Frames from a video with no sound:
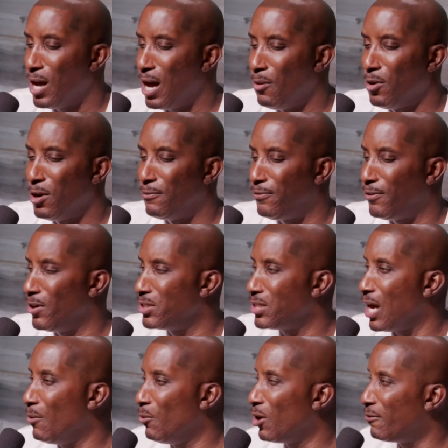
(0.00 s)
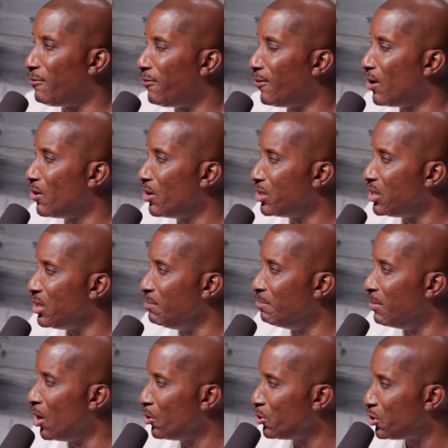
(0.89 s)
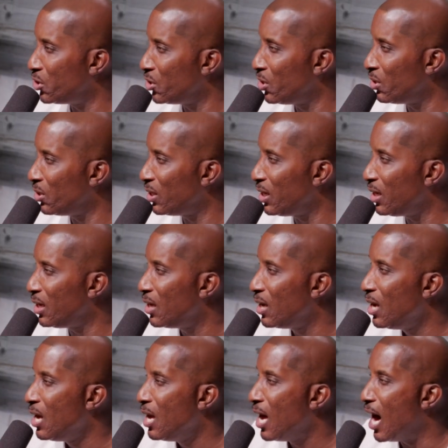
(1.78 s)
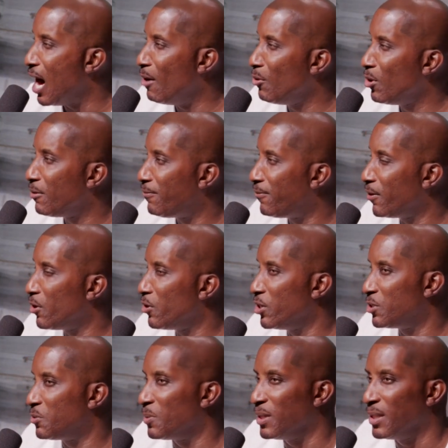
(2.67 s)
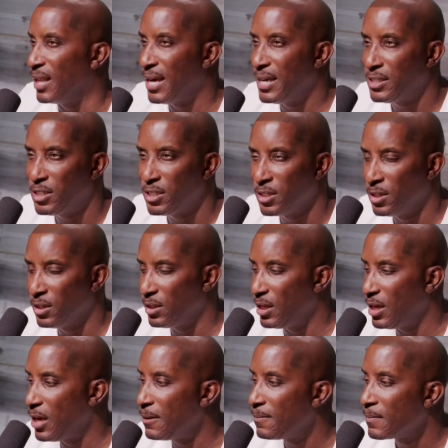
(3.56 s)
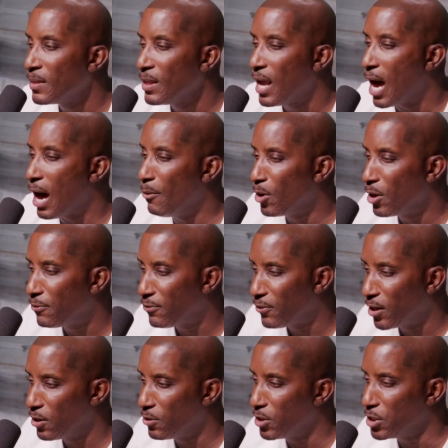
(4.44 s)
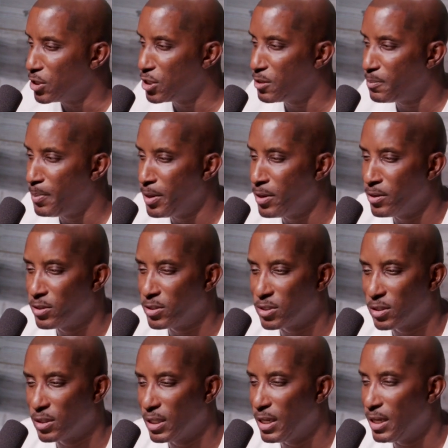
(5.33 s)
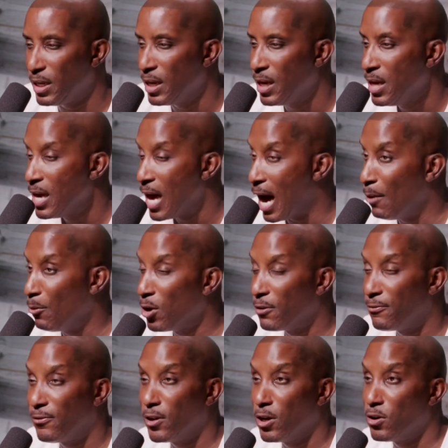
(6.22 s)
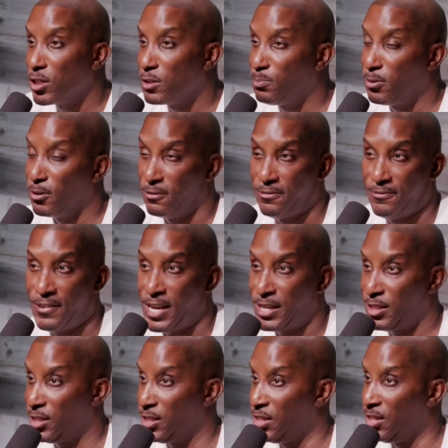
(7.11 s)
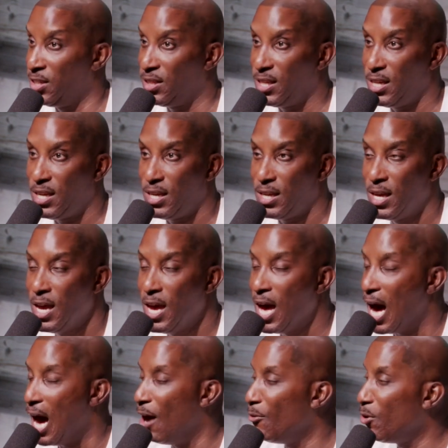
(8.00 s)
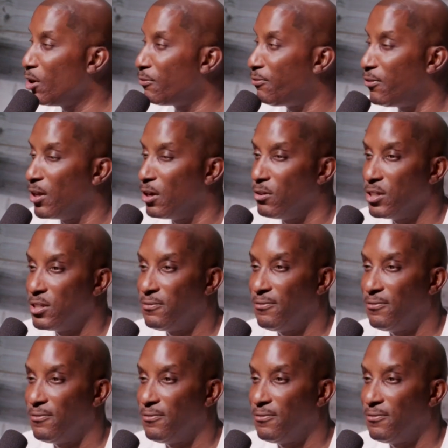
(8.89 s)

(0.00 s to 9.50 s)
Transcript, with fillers: I want to flourish. I want to flourish emotionally. I want to flourish relationally. I want to flourish spiritually. I want to flourish professionally. I want to flourish